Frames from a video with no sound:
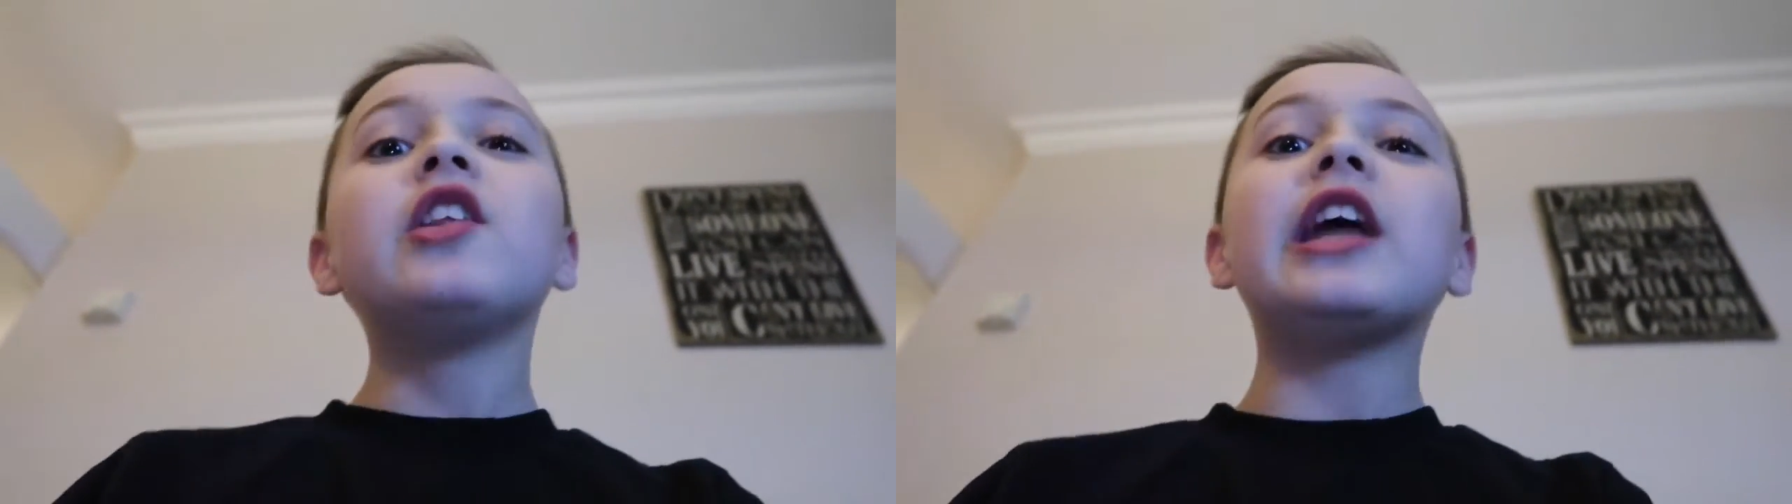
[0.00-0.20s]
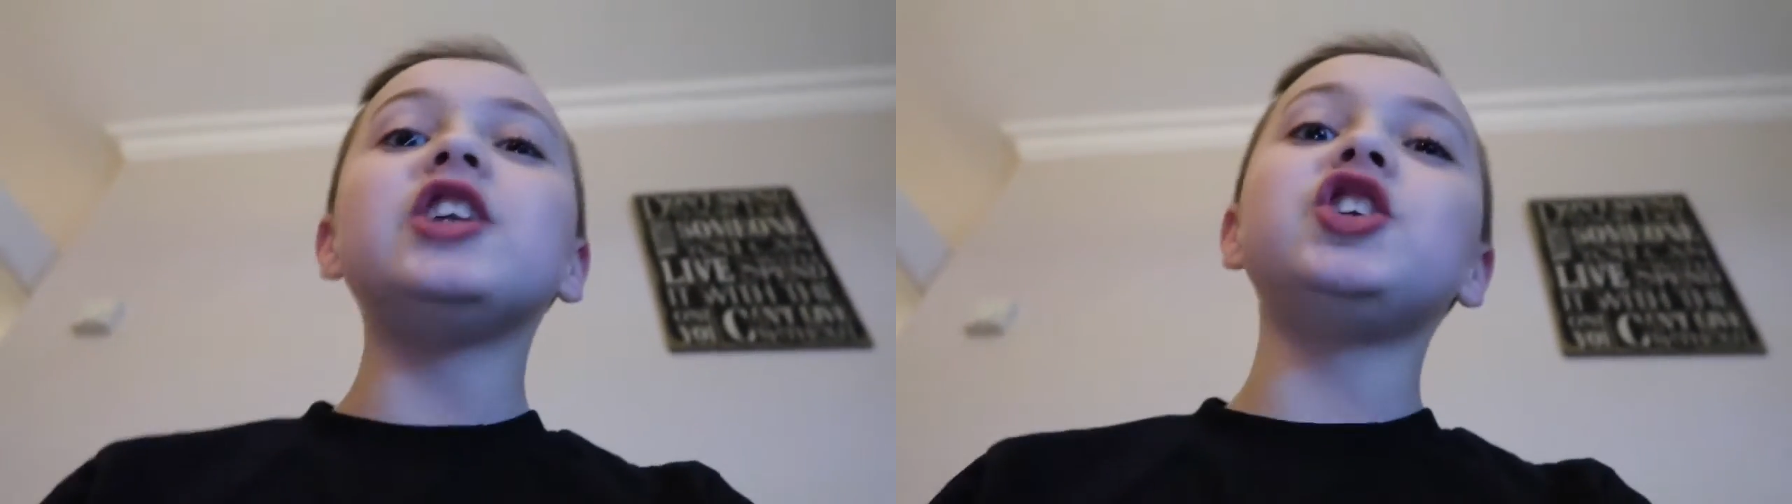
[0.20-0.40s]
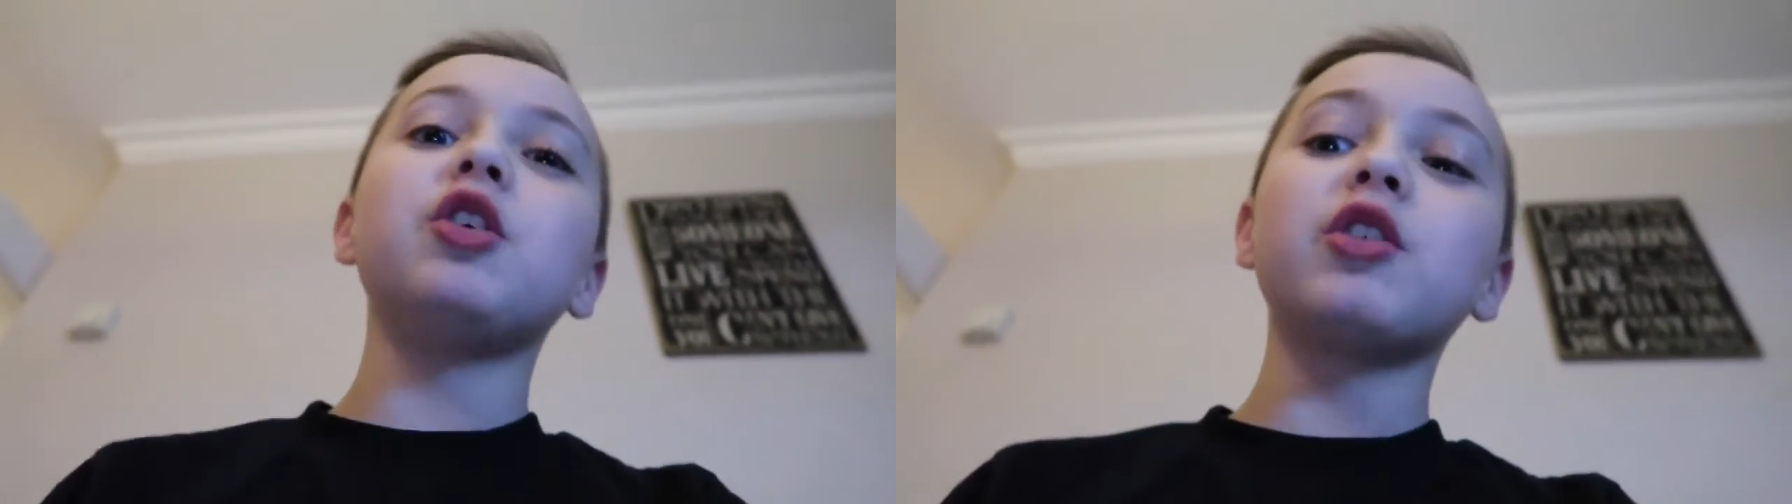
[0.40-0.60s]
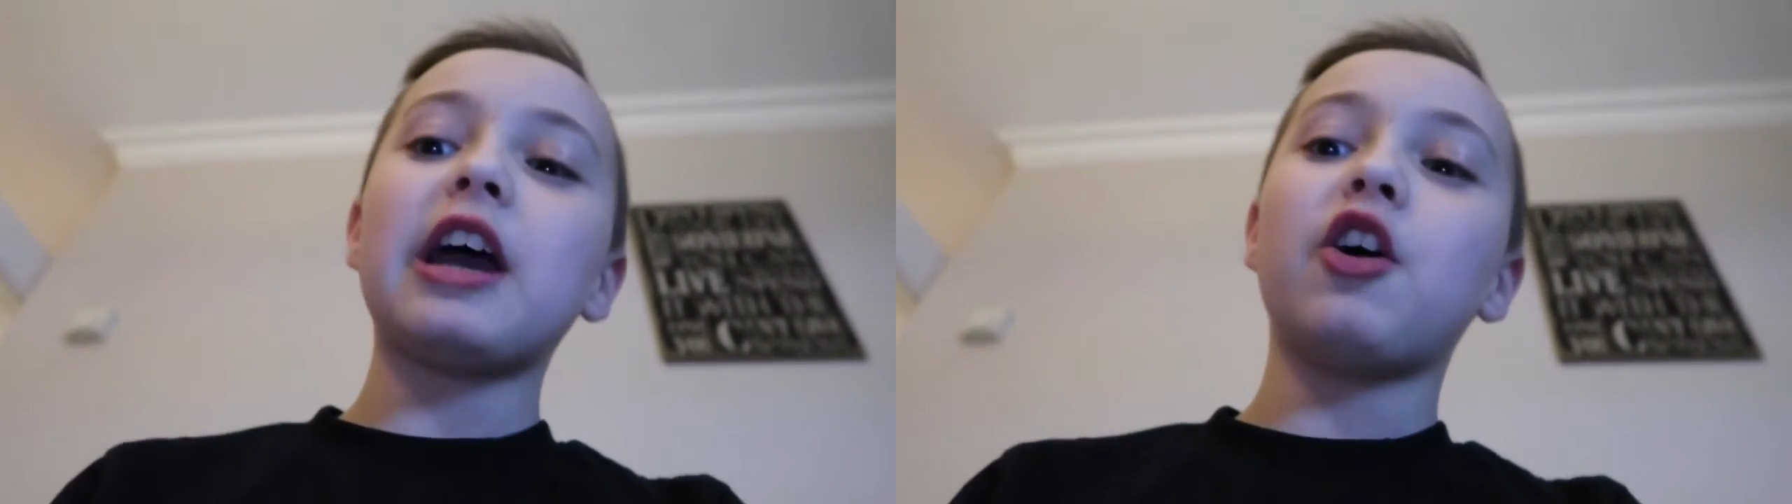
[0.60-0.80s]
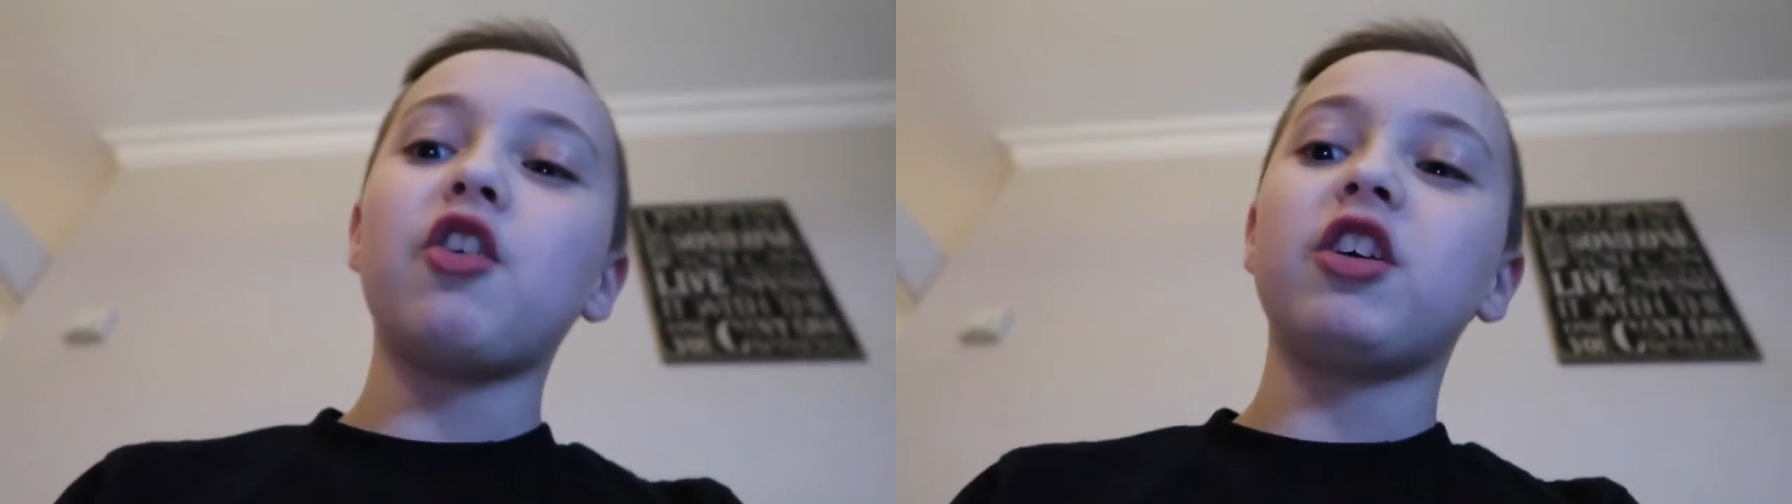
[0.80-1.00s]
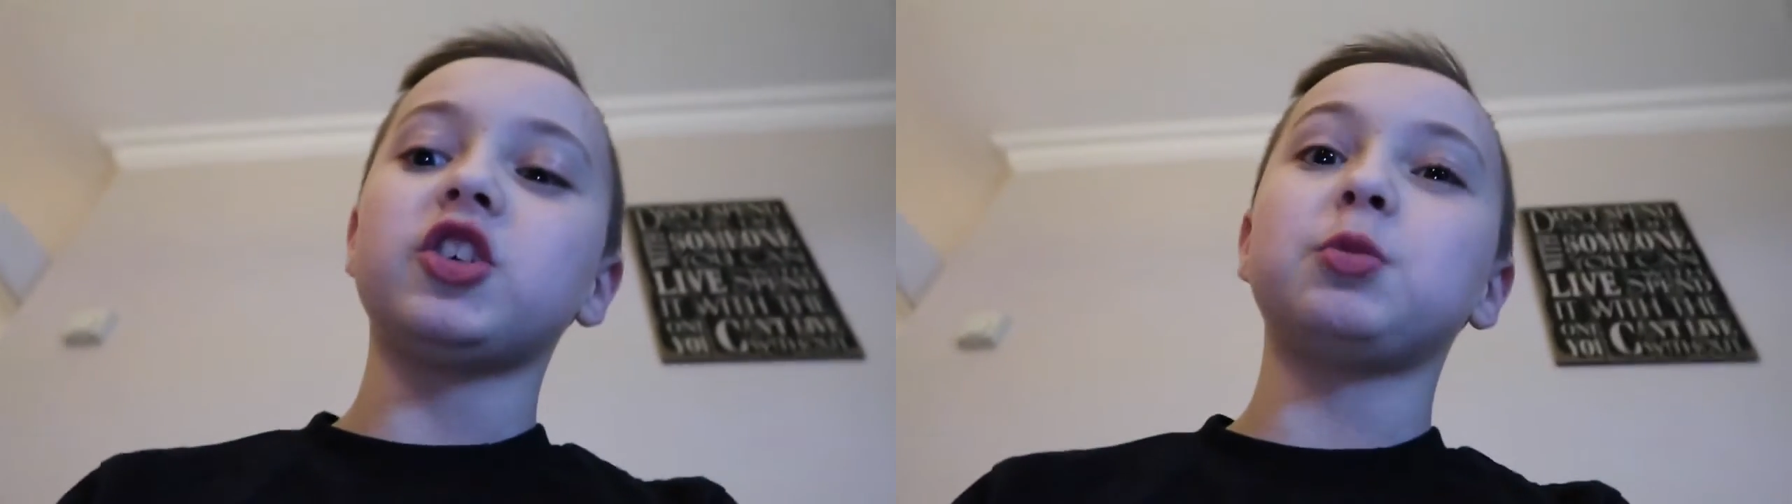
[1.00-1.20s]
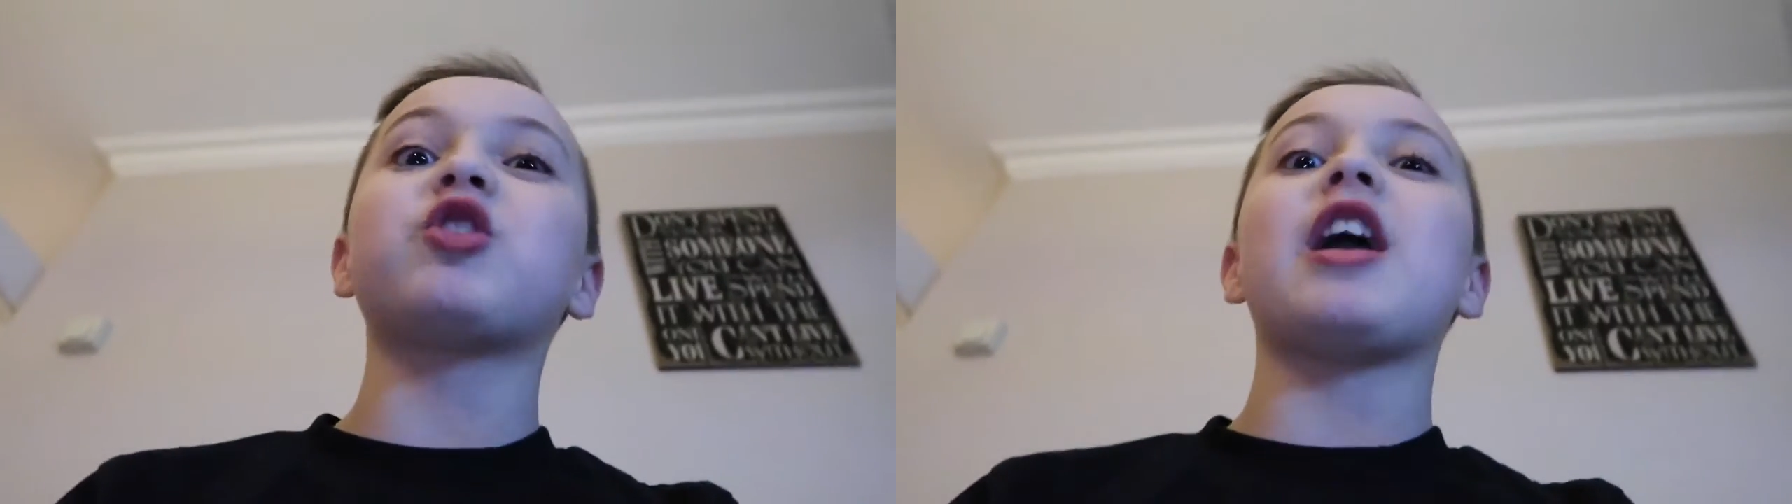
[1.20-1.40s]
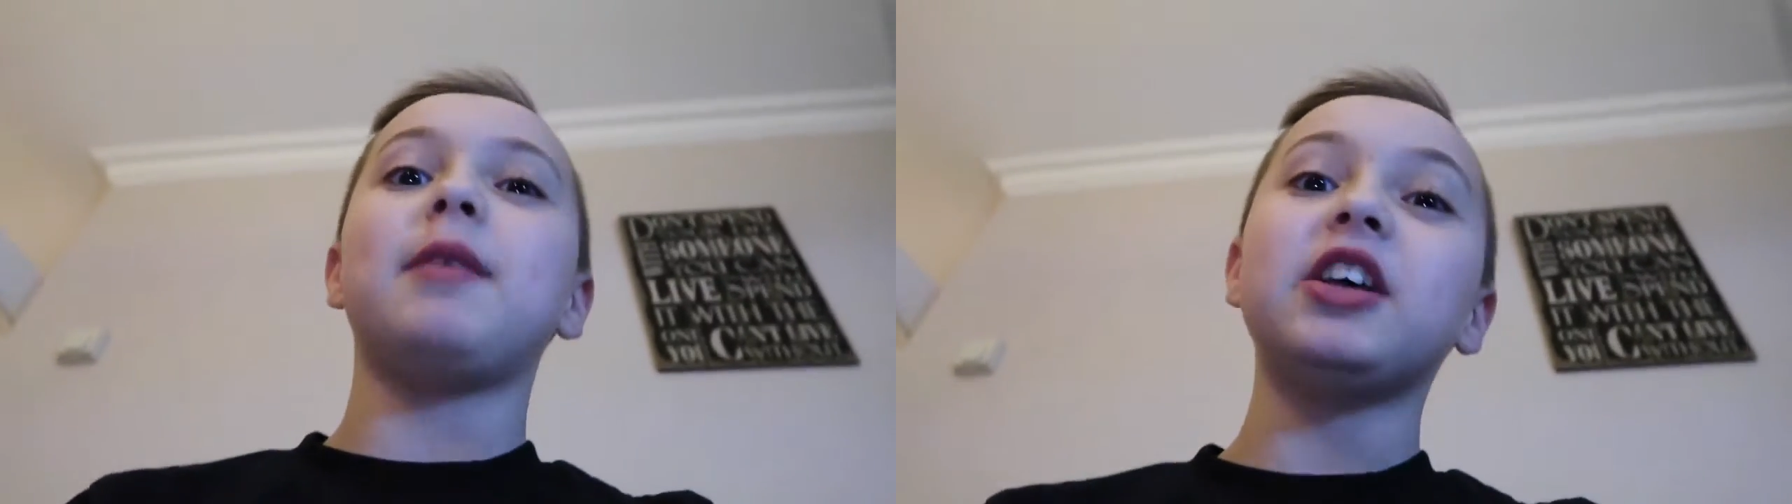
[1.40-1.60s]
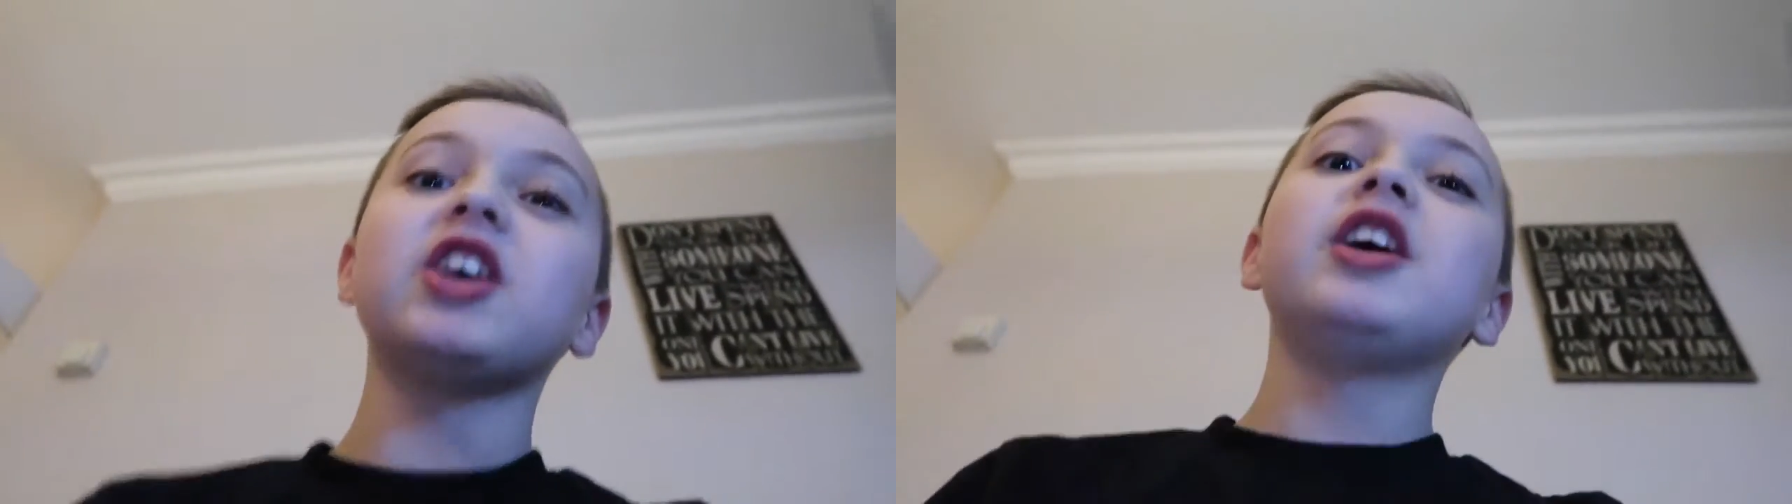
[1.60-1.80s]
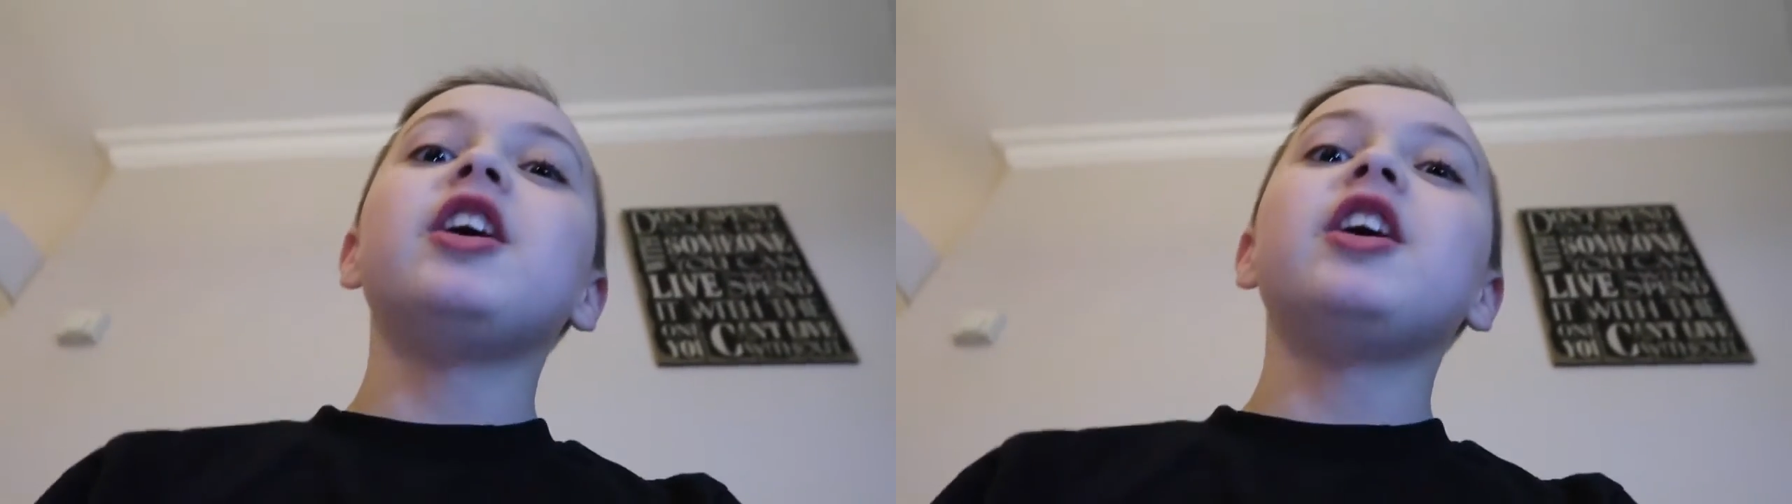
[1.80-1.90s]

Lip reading: then she'll get 100 subscribers,